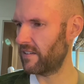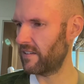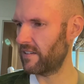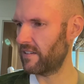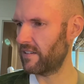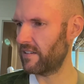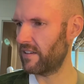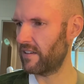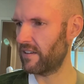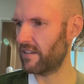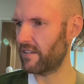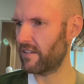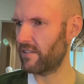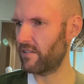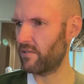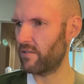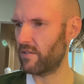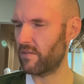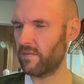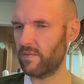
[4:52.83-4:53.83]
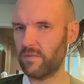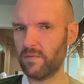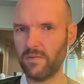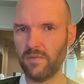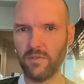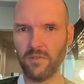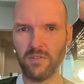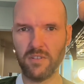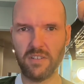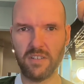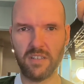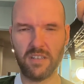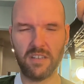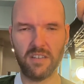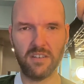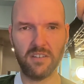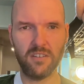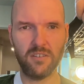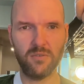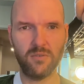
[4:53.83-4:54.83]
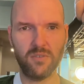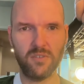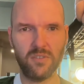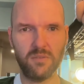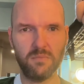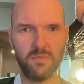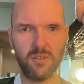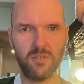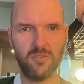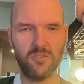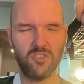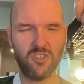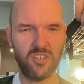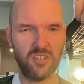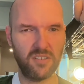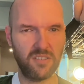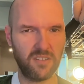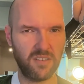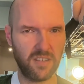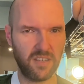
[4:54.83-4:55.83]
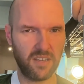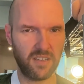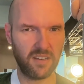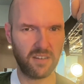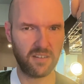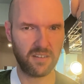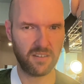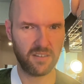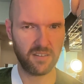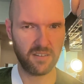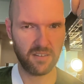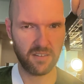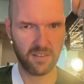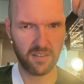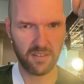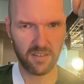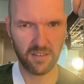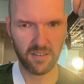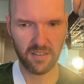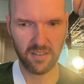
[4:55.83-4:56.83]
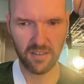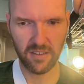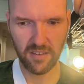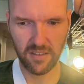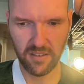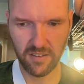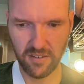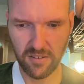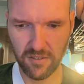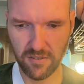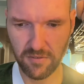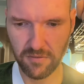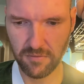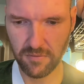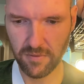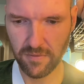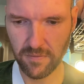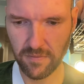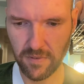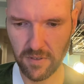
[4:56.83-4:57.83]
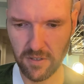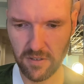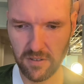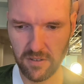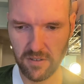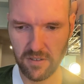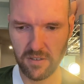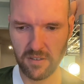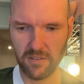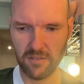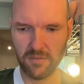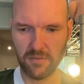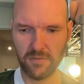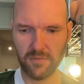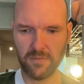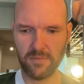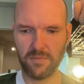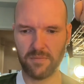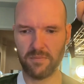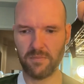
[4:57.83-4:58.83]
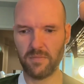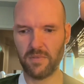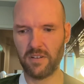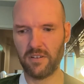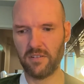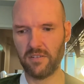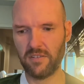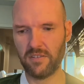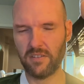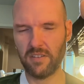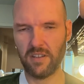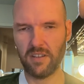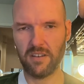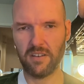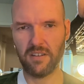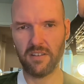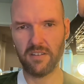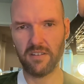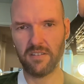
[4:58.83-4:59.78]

Not going full into ketosis mode just yet. From my understanding,